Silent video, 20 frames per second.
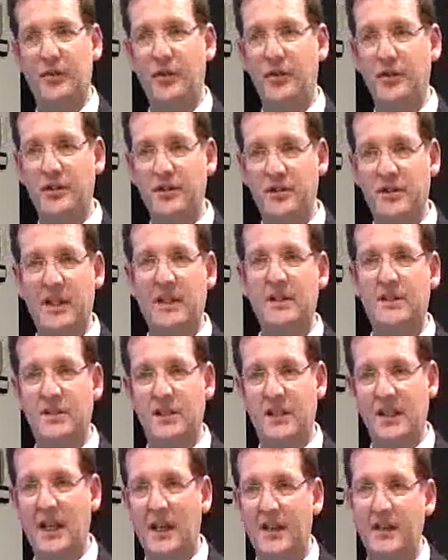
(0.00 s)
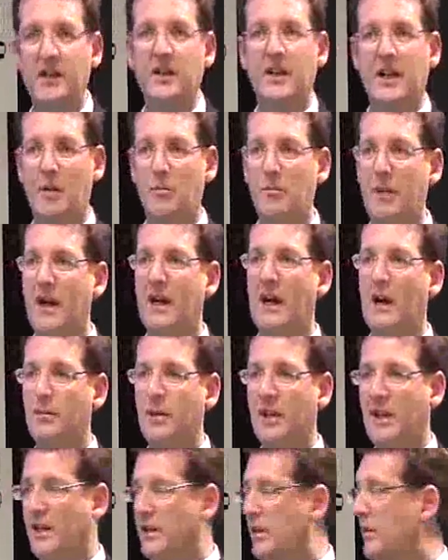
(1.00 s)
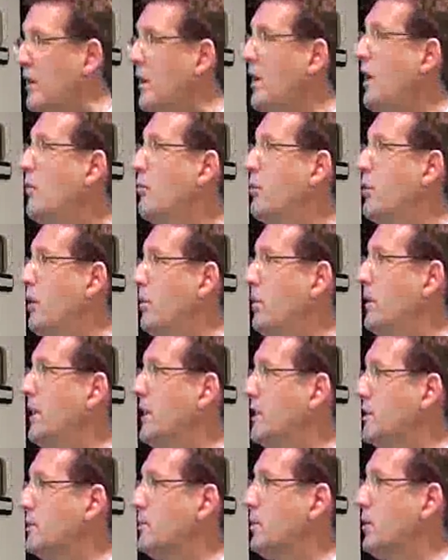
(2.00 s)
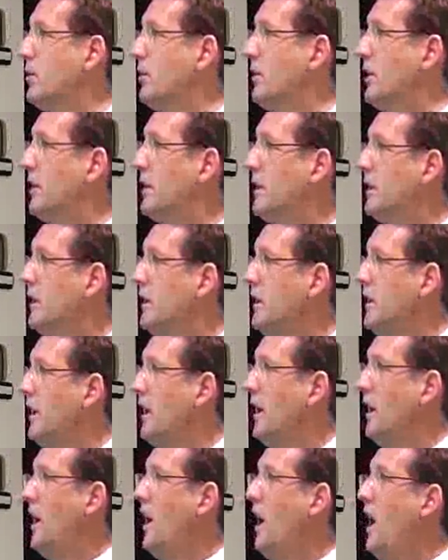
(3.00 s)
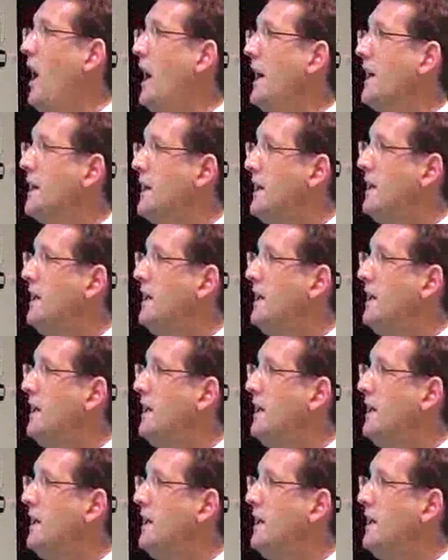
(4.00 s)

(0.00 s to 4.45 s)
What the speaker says: through this density and then come back up again and properly explore it. I